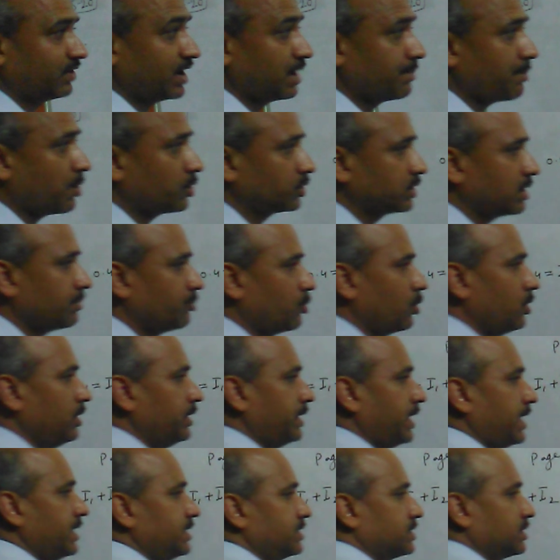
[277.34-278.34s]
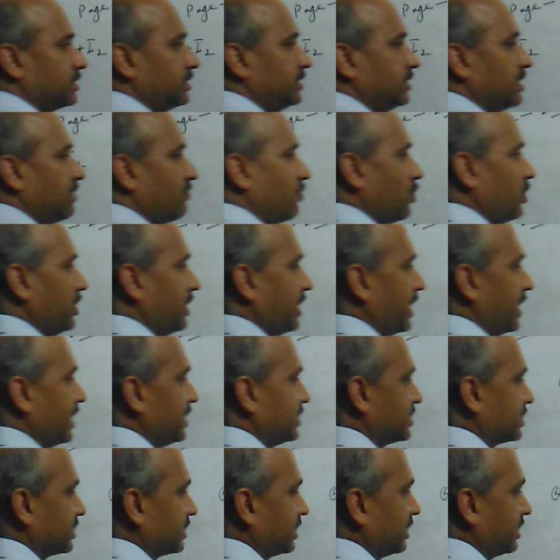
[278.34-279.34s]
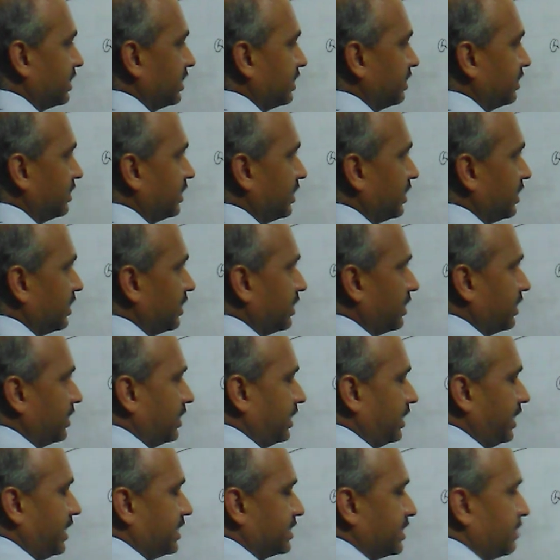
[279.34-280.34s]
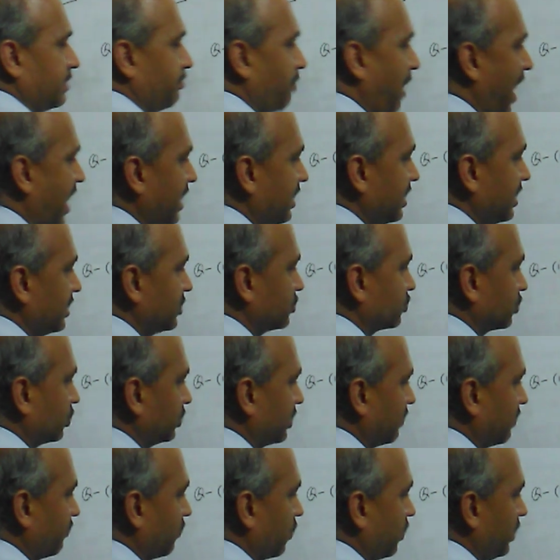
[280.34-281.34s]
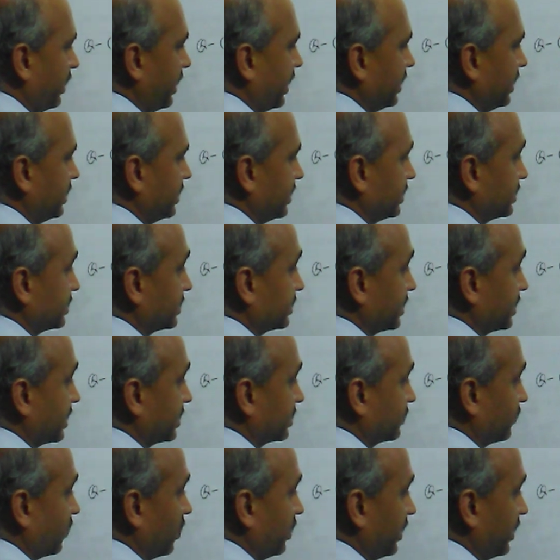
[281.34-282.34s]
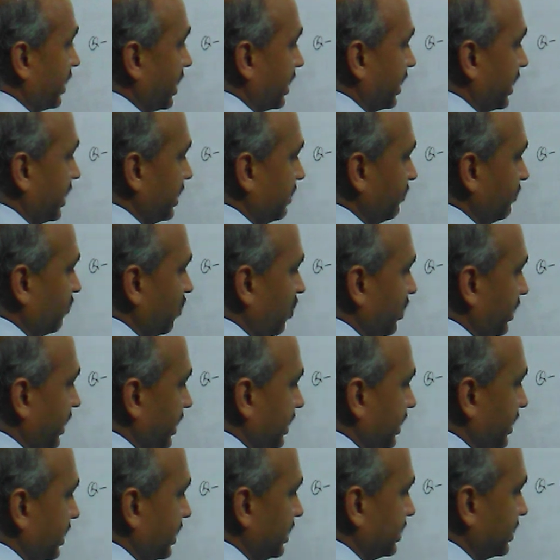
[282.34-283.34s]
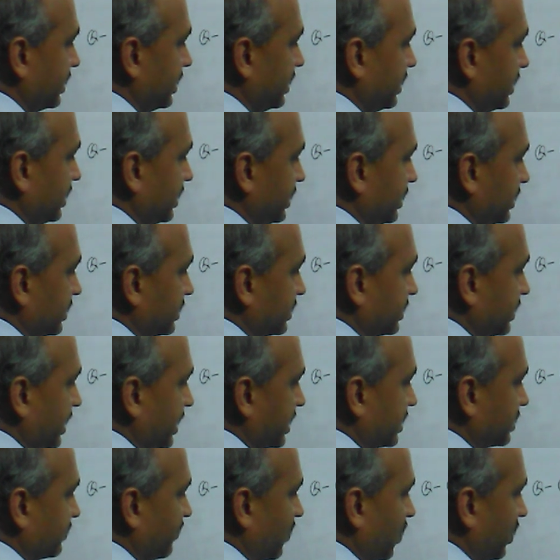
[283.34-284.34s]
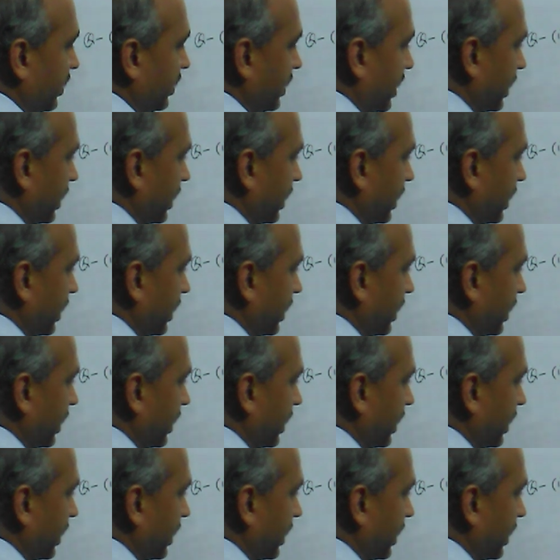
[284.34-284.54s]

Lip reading: What about the voltage? The voltage, it is in parallel, so the voltage is 6 volt again. Voltage is 6 volt